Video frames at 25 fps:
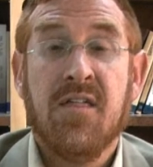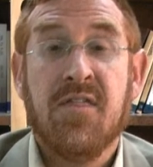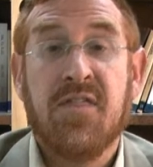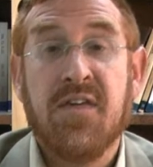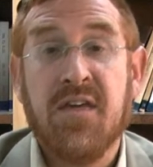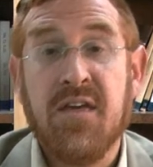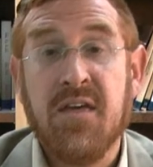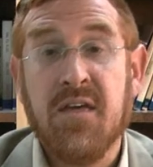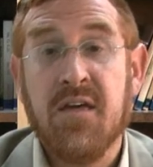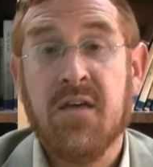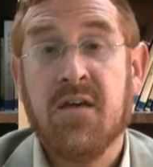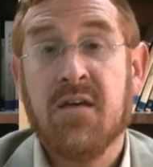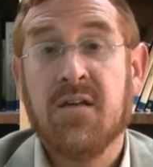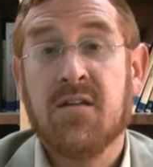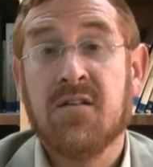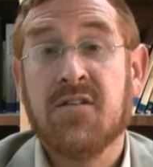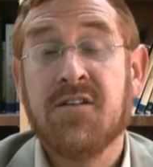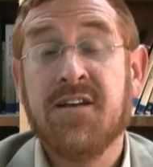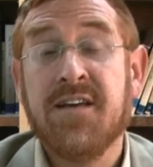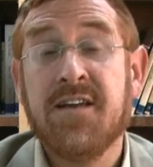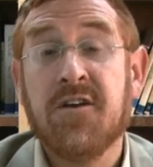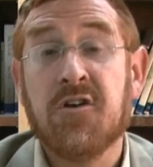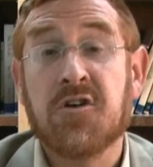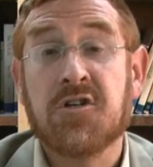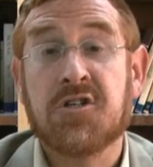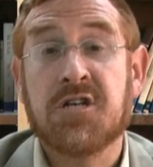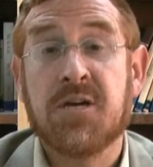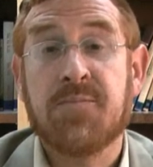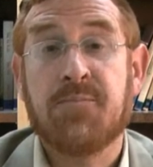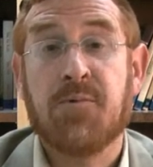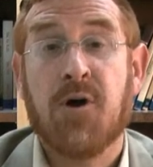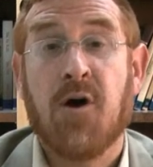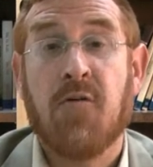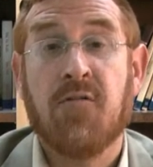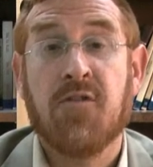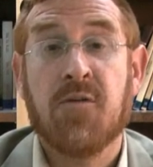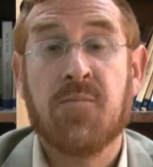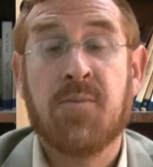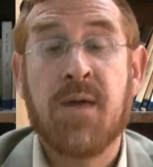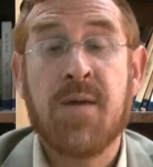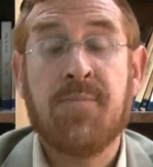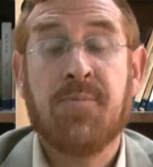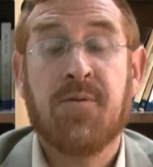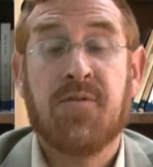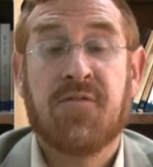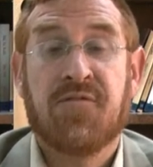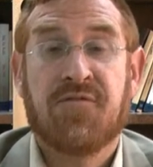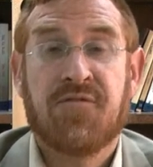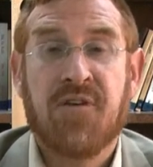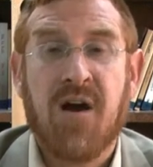the leadership over the
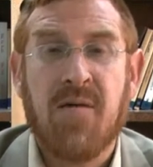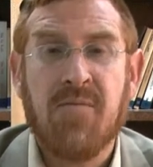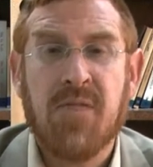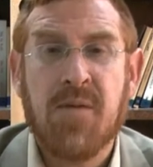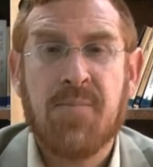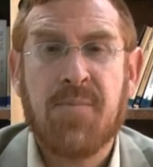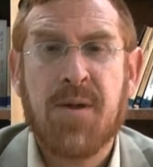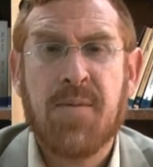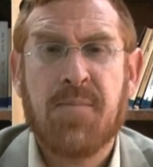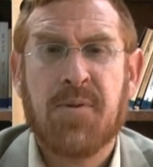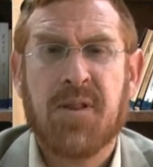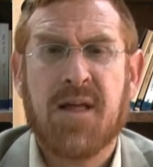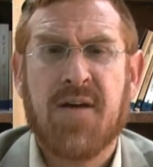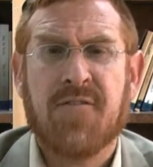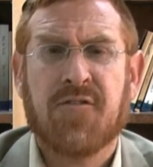people from the people,